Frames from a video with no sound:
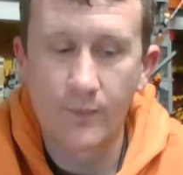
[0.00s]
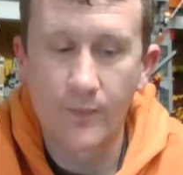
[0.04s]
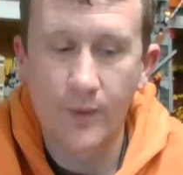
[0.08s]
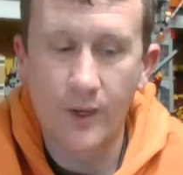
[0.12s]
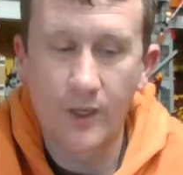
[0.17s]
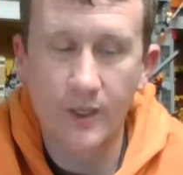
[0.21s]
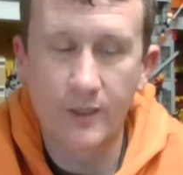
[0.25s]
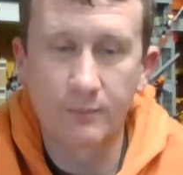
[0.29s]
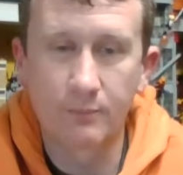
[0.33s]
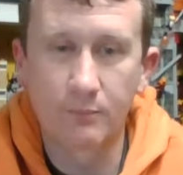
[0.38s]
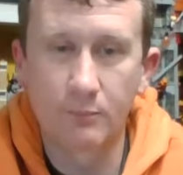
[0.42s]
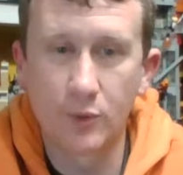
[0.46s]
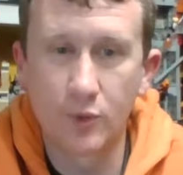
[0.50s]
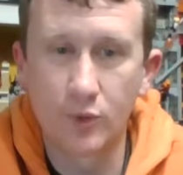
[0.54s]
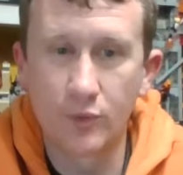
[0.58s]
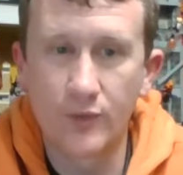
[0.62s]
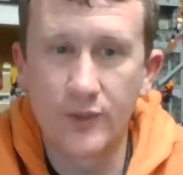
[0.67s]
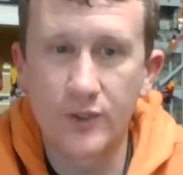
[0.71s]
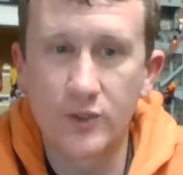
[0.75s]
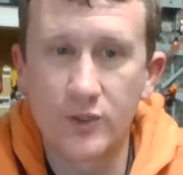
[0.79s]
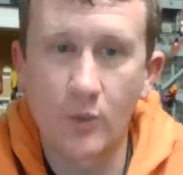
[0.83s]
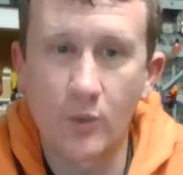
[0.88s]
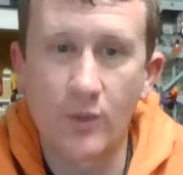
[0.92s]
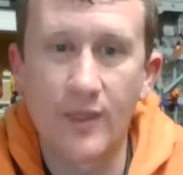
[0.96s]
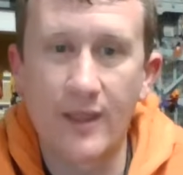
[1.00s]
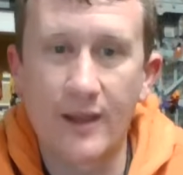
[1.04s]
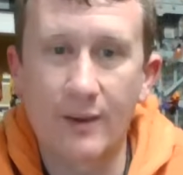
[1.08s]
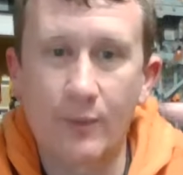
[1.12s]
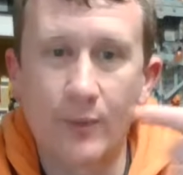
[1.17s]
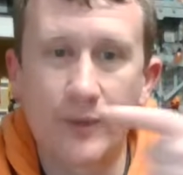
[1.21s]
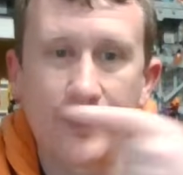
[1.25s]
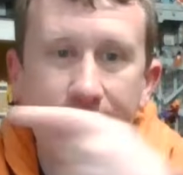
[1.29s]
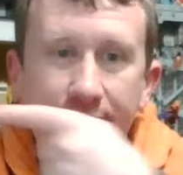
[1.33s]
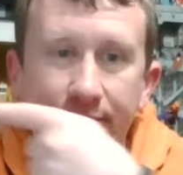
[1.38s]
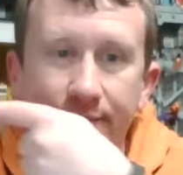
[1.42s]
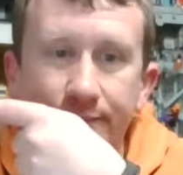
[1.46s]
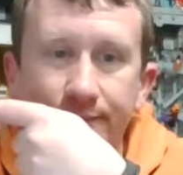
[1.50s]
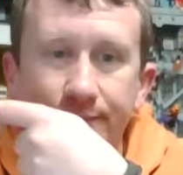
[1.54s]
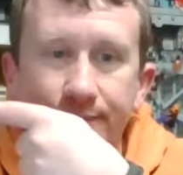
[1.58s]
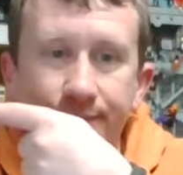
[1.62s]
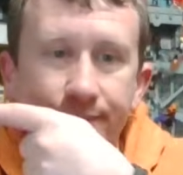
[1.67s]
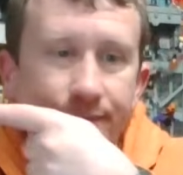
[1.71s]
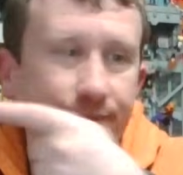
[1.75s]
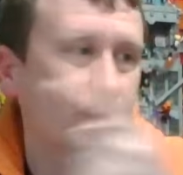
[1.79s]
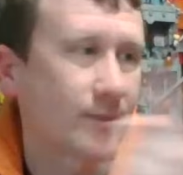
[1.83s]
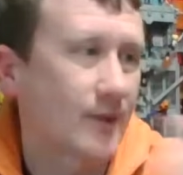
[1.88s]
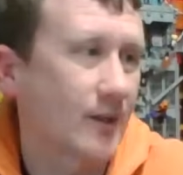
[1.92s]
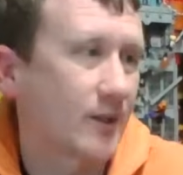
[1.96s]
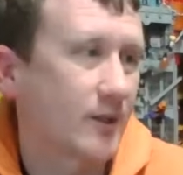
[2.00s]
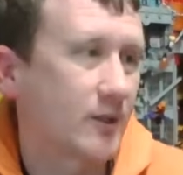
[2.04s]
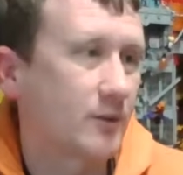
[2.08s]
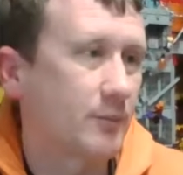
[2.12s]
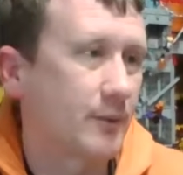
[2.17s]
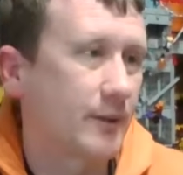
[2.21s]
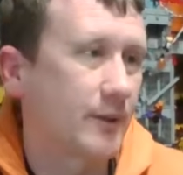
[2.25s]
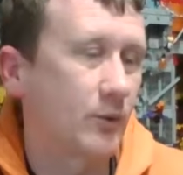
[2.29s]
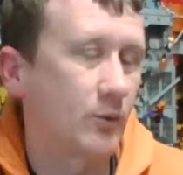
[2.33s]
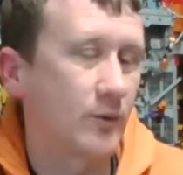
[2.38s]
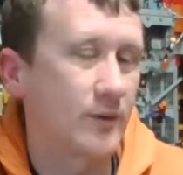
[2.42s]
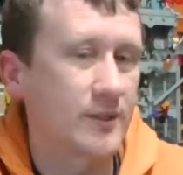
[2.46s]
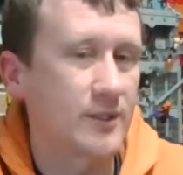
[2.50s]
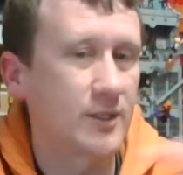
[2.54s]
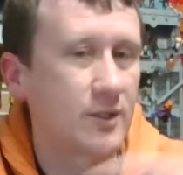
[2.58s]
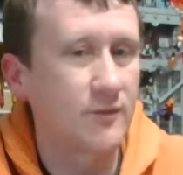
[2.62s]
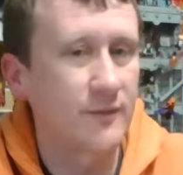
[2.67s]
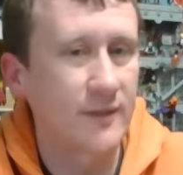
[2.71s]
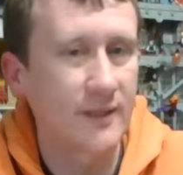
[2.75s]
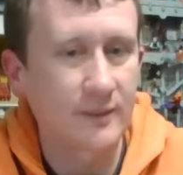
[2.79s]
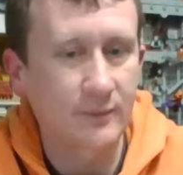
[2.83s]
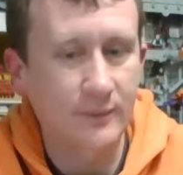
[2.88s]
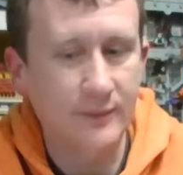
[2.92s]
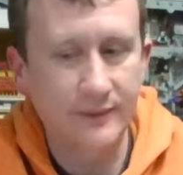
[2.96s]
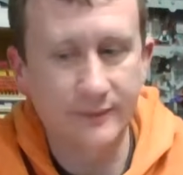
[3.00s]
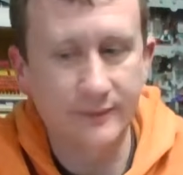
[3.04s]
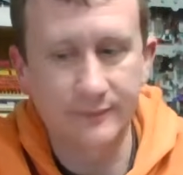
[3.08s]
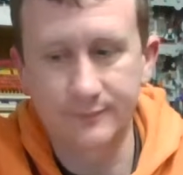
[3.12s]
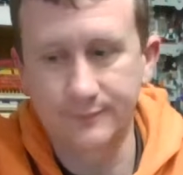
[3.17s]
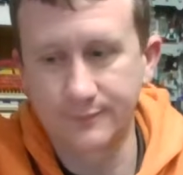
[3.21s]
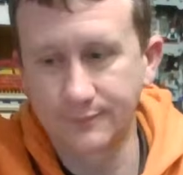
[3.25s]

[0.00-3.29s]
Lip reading: I can move this one that way. I could bring all this over that way.